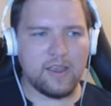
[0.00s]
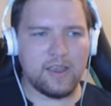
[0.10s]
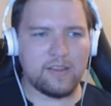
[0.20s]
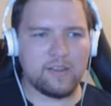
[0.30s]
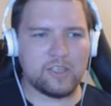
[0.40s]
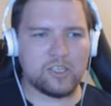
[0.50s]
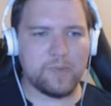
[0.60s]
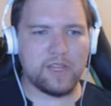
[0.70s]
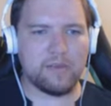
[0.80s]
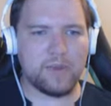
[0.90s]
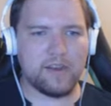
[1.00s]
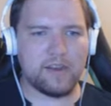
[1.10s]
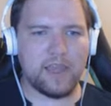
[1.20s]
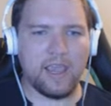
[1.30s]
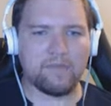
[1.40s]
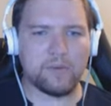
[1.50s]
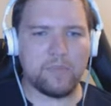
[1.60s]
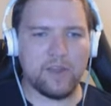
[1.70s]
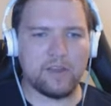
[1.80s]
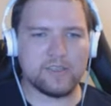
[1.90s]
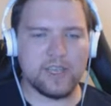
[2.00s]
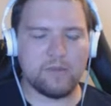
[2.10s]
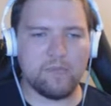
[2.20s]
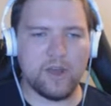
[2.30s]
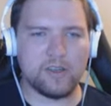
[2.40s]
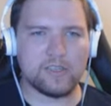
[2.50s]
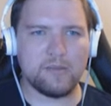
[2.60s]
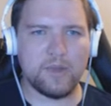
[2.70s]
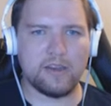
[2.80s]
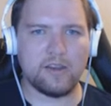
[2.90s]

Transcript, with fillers: then Lily should be eliminated after Bugs and Monty by